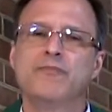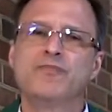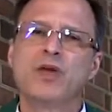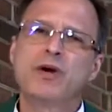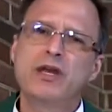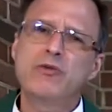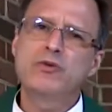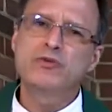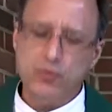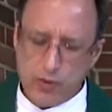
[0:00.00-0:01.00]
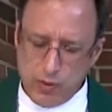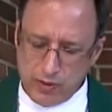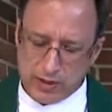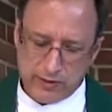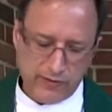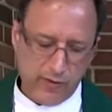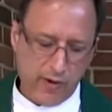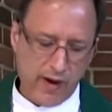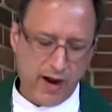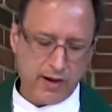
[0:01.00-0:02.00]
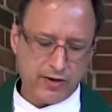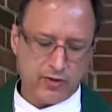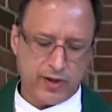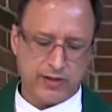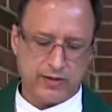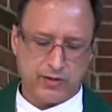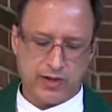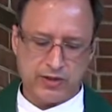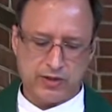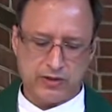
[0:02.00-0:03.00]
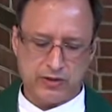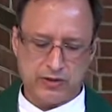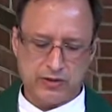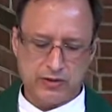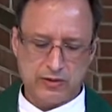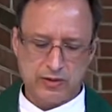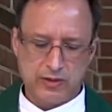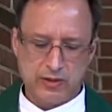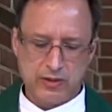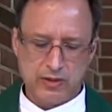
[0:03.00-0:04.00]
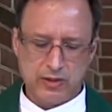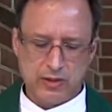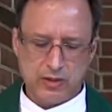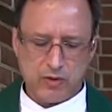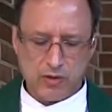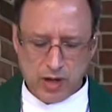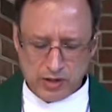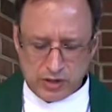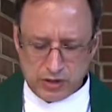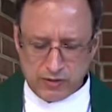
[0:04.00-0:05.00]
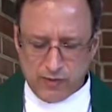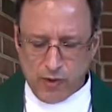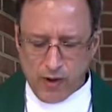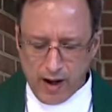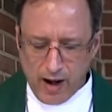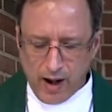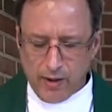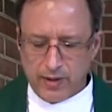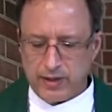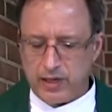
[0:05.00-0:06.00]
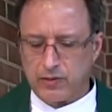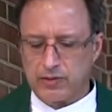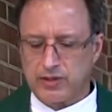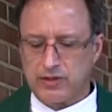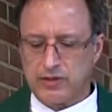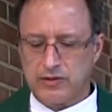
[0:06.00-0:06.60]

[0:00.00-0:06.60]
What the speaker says: But he was wounded for our transgressions, crushed for our iniquities.